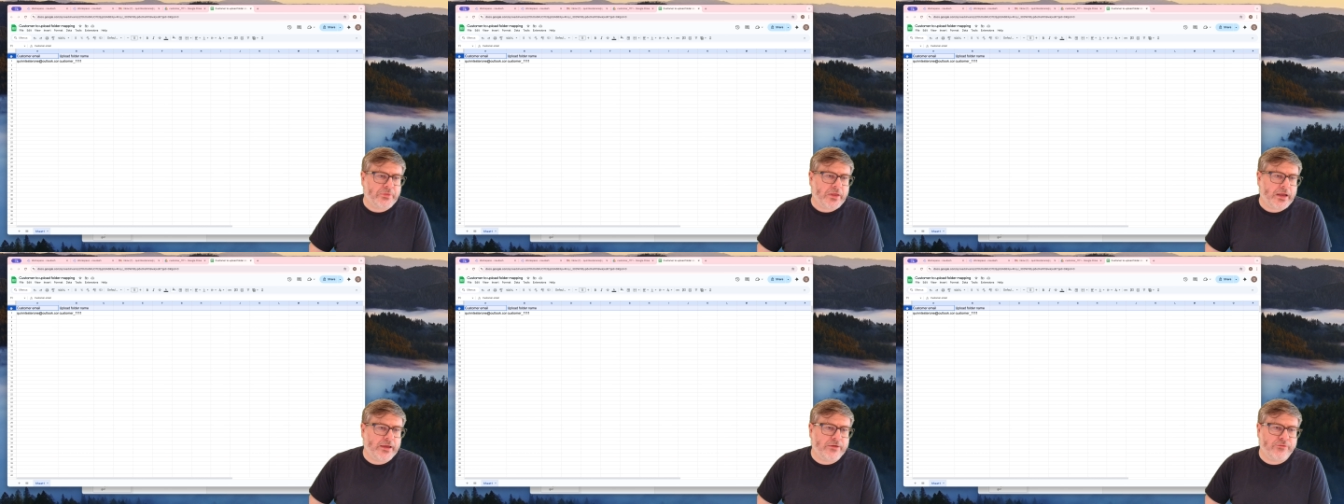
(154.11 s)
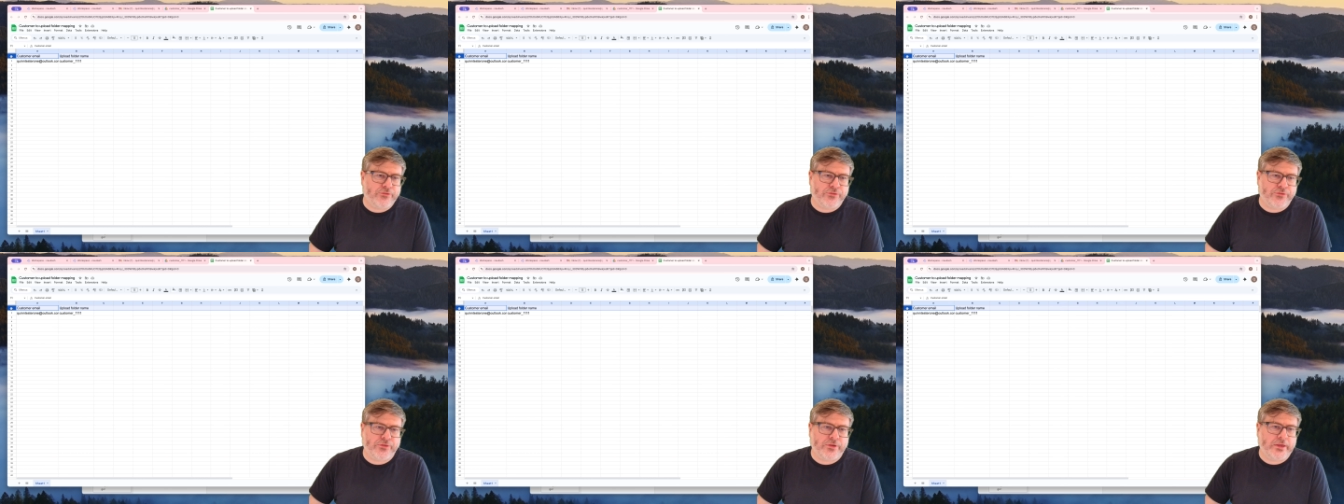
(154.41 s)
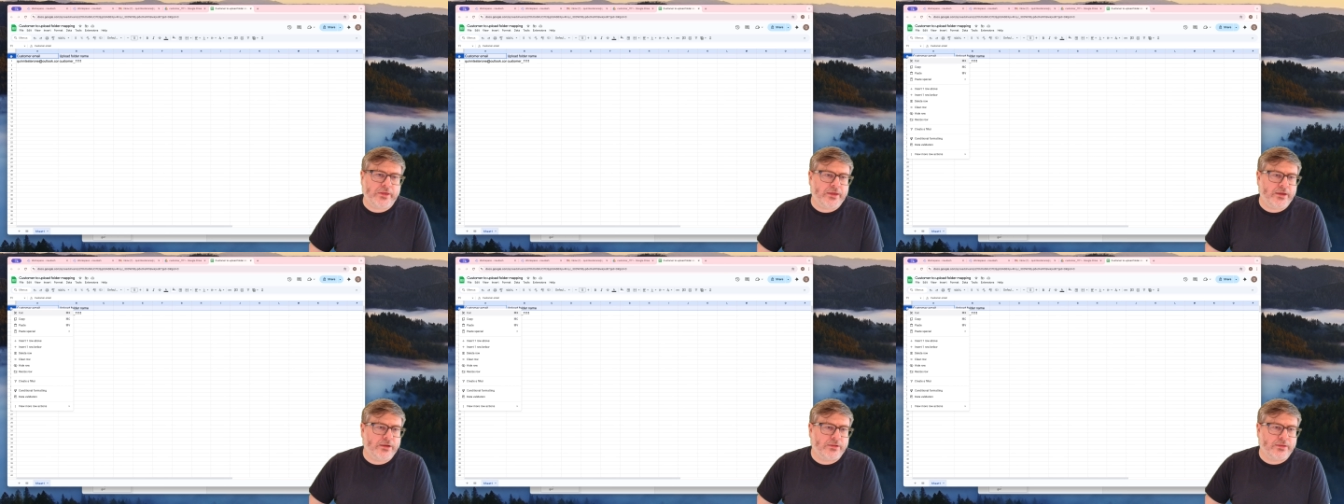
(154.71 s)
I've
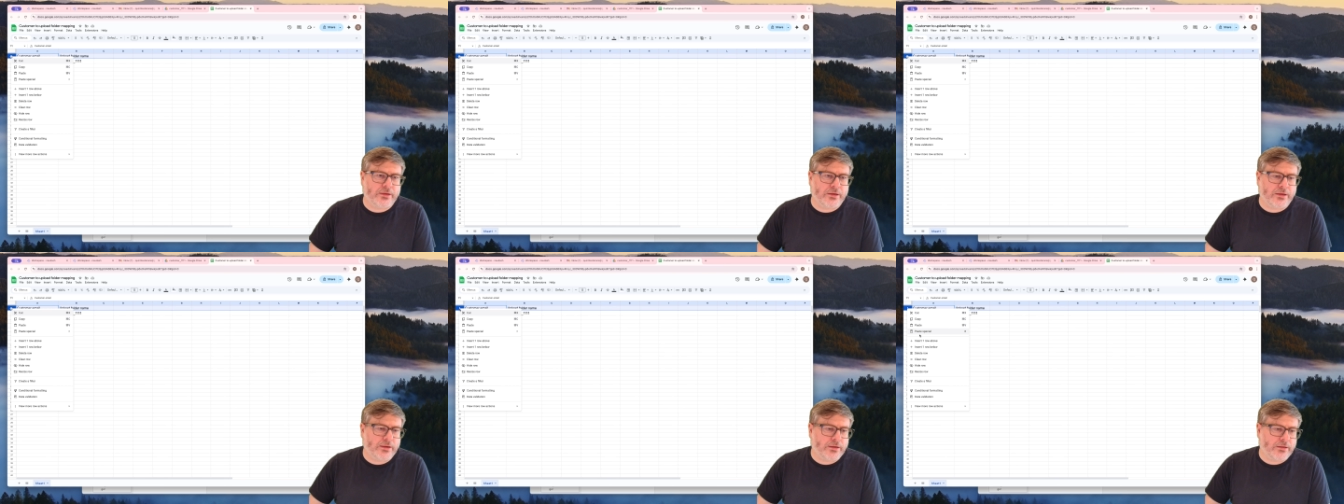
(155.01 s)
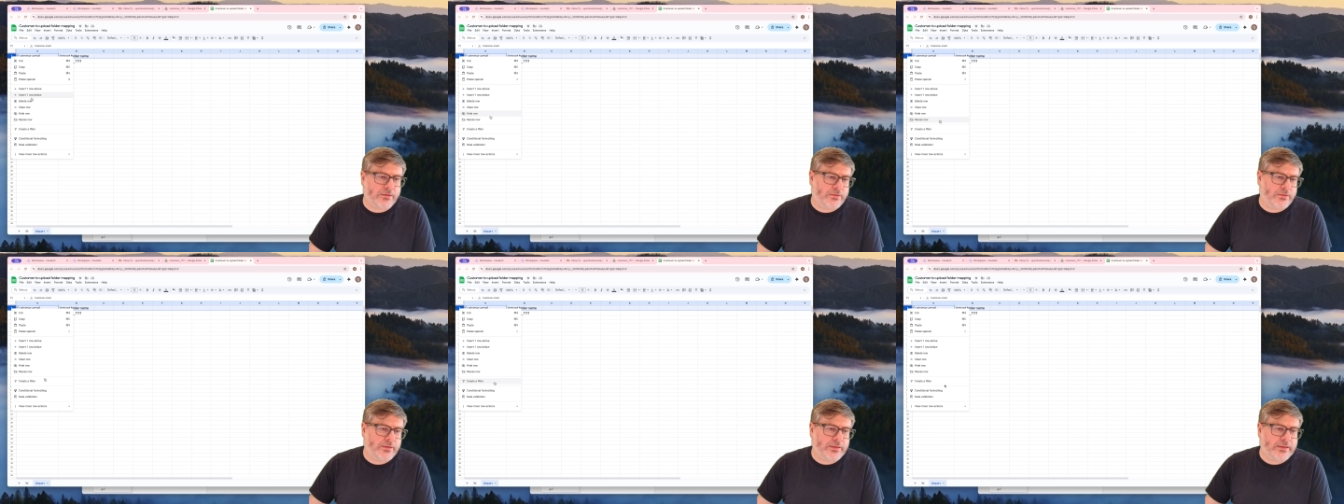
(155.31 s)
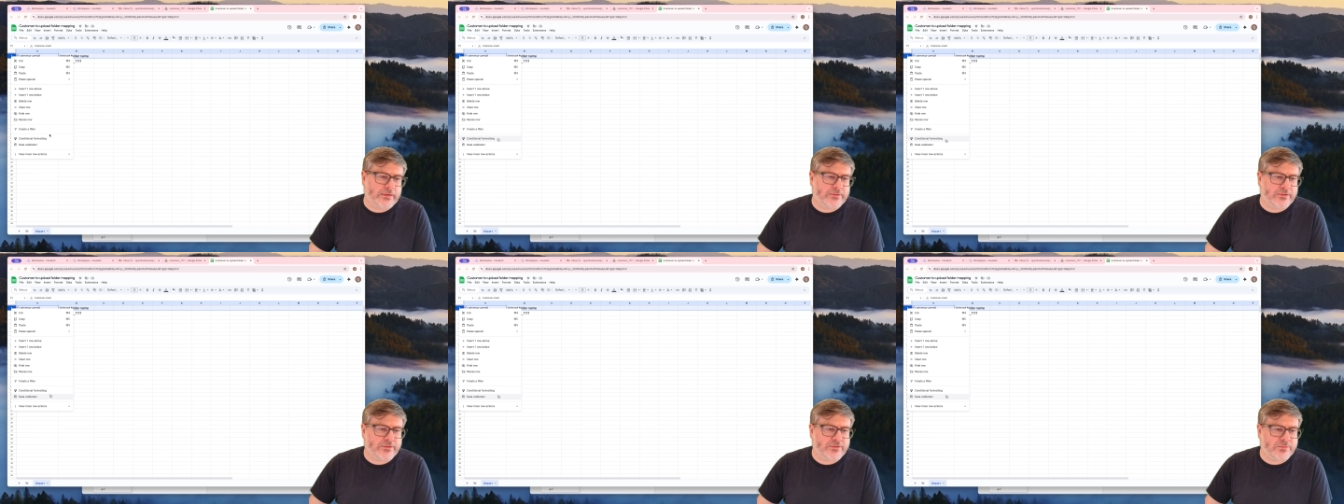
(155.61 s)
here
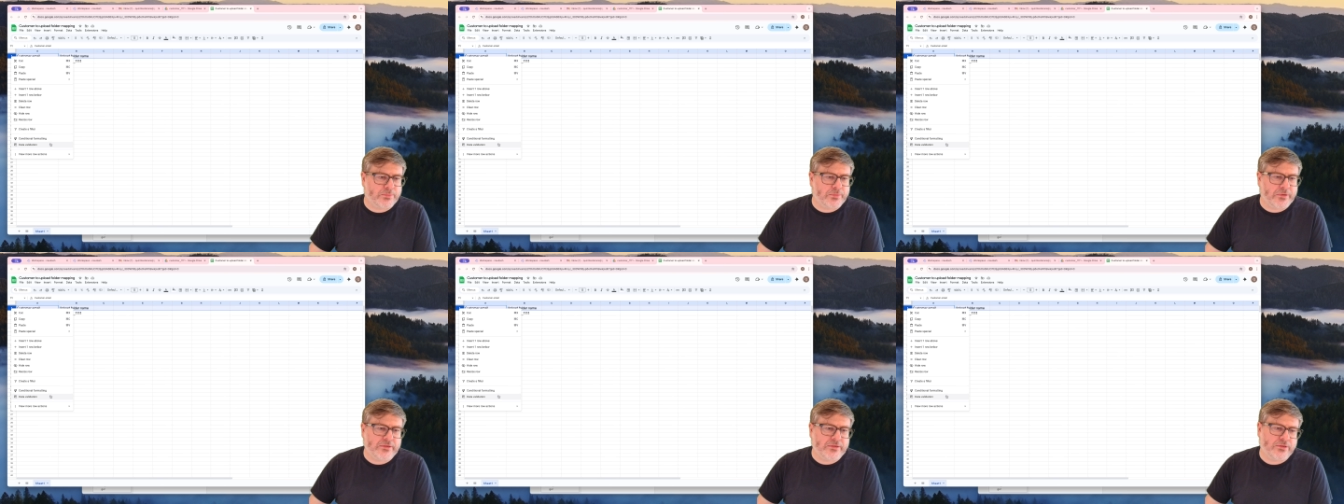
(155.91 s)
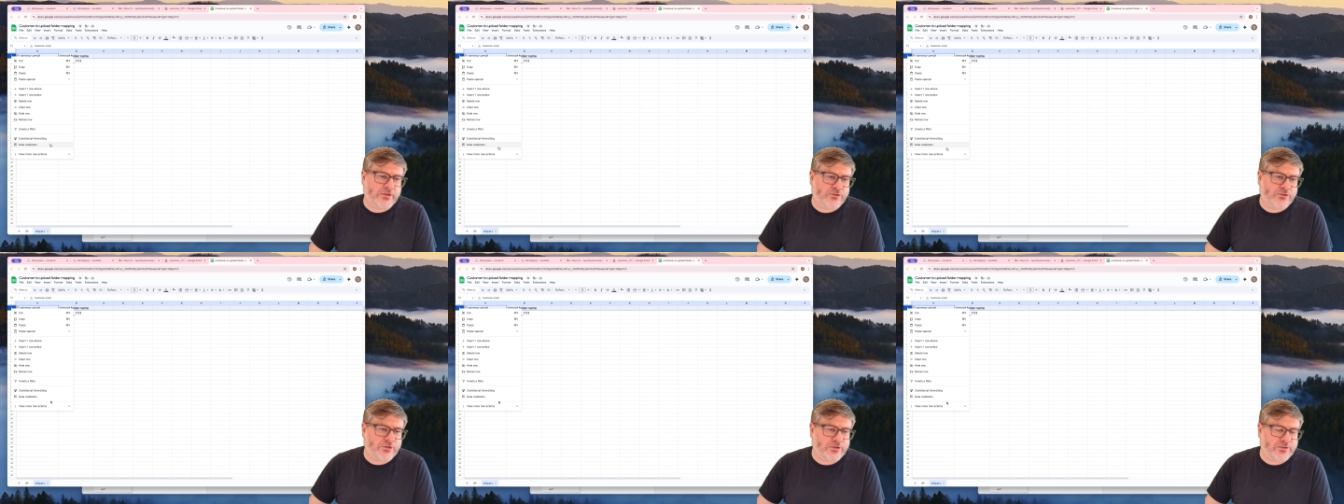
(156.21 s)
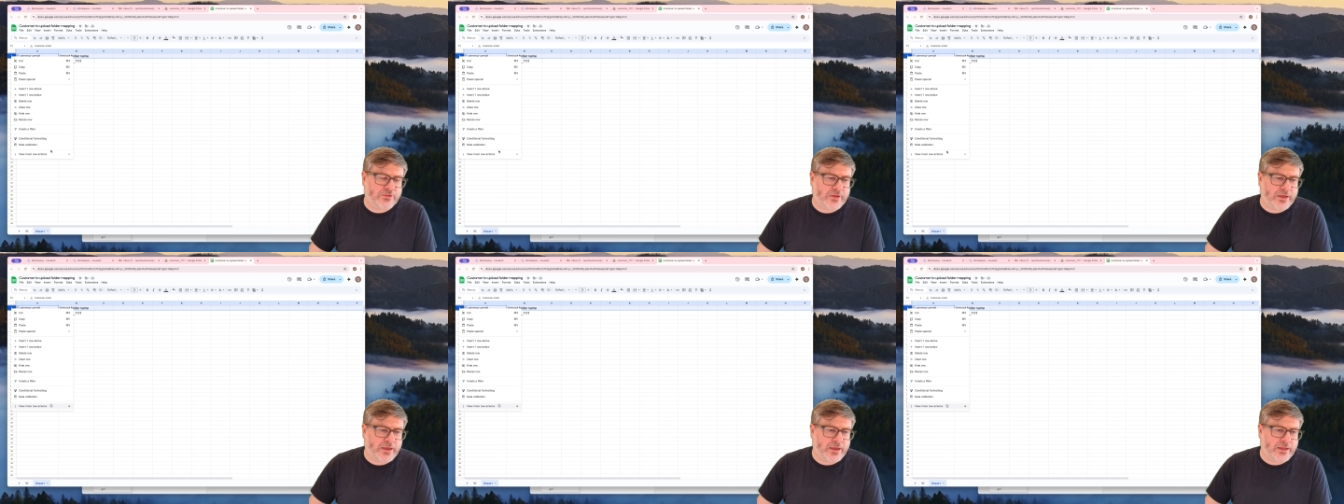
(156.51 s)
this is basically
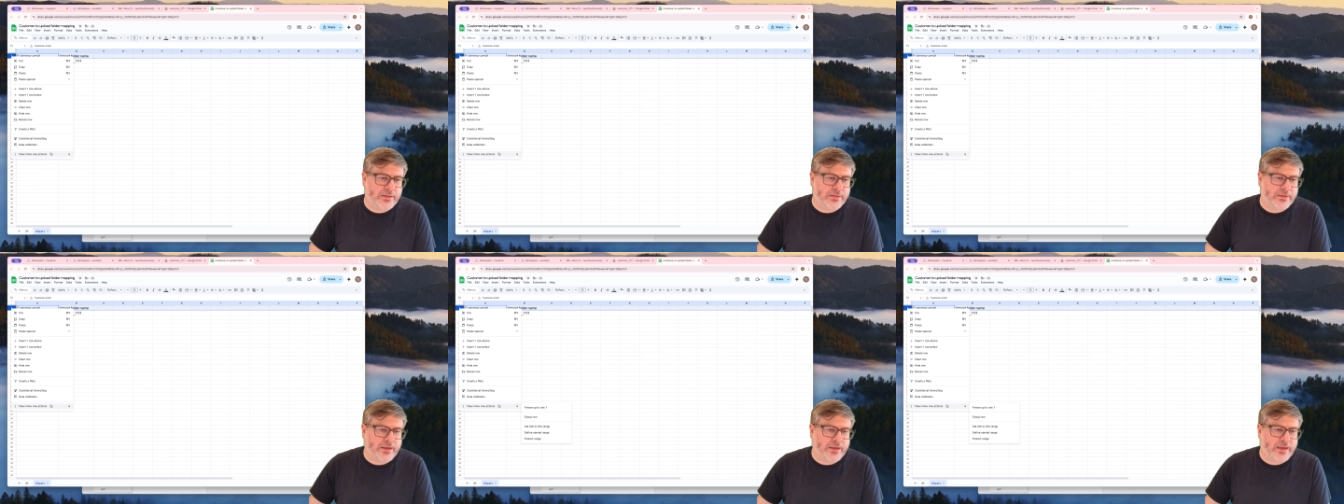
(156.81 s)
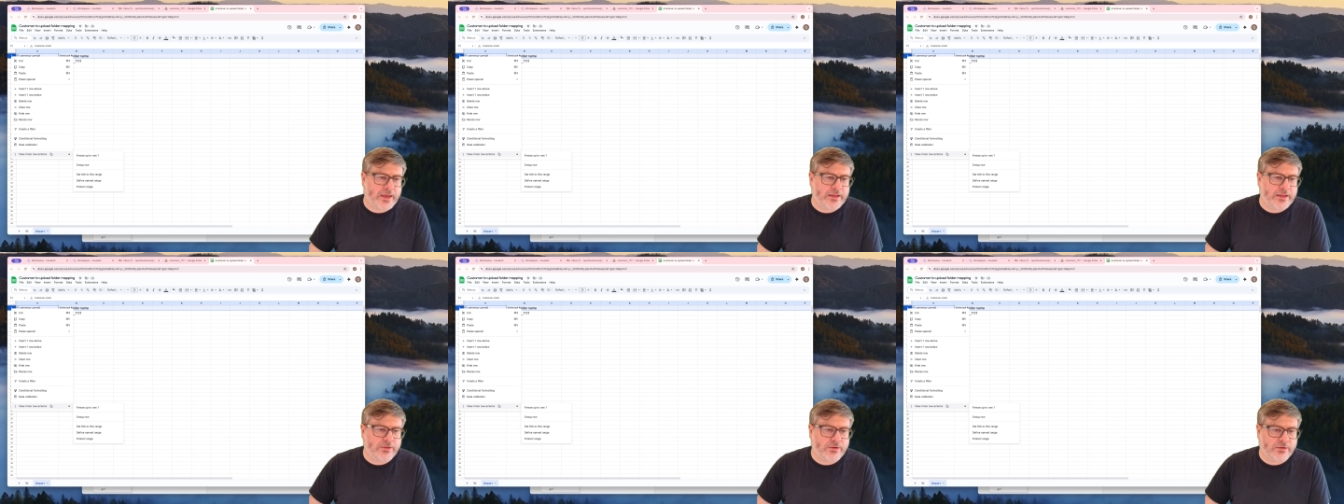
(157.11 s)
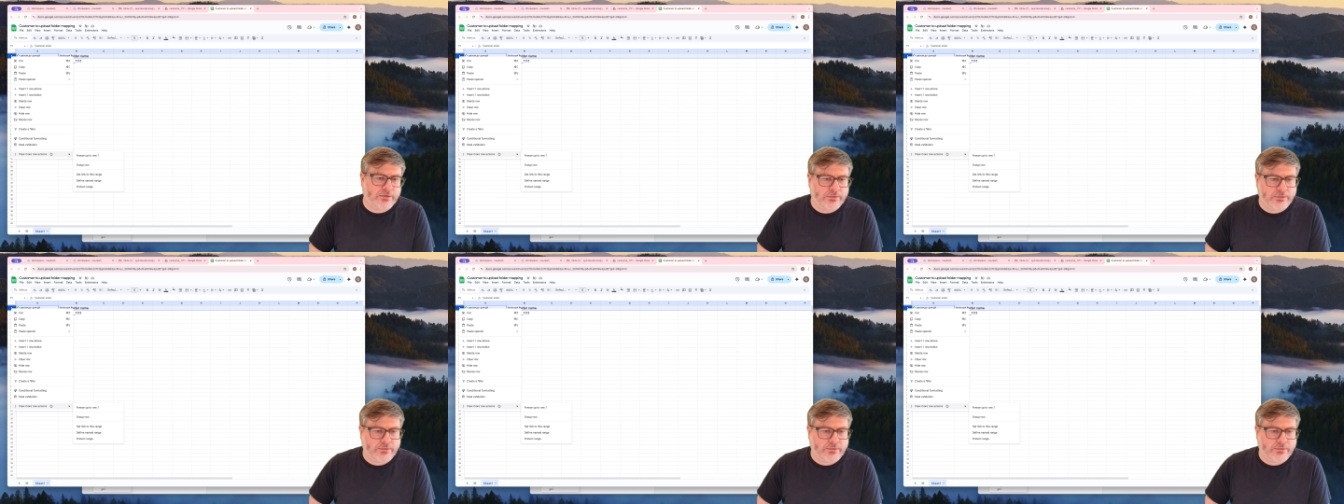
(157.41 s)
just the header.